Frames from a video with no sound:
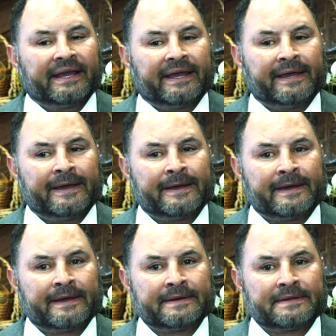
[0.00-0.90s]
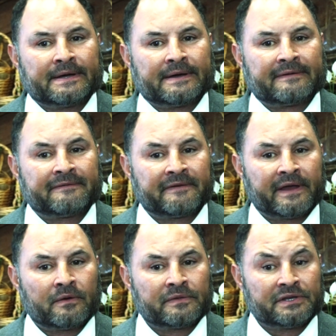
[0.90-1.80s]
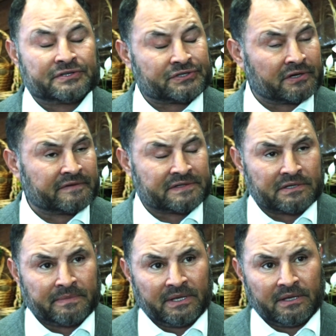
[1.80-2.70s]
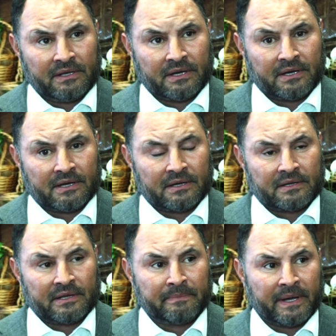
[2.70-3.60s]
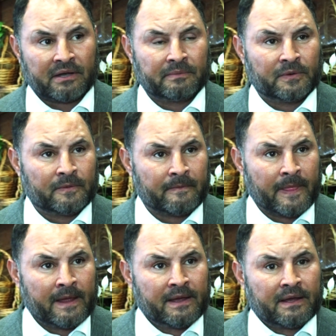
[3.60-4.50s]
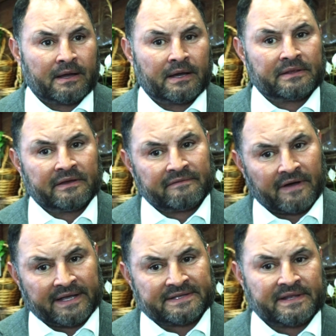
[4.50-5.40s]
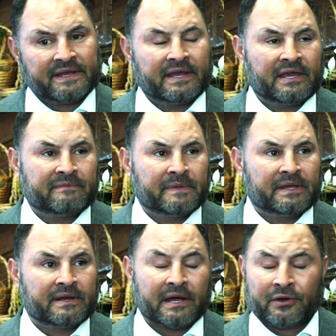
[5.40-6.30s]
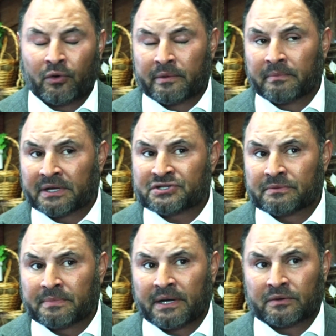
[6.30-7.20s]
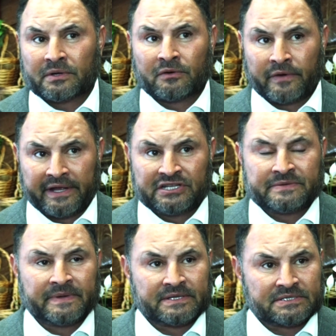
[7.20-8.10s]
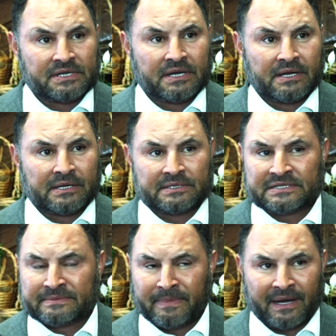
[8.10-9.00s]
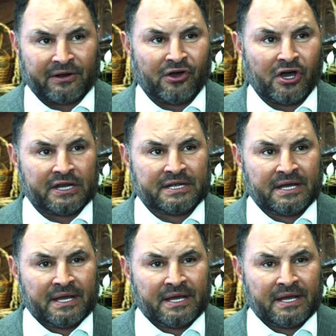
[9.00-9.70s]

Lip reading: and found the service to be impeccable. The advice they gave me, not knowing much about arrangements, spot on.